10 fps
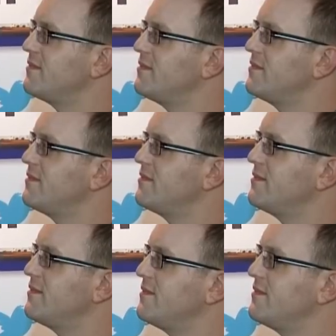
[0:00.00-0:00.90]

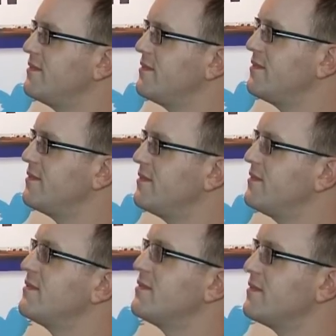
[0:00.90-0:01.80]

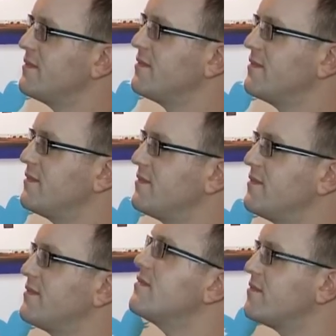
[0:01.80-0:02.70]

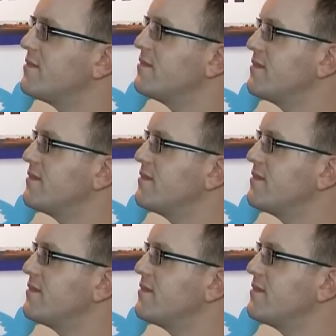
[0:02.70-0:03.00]
(not speaking)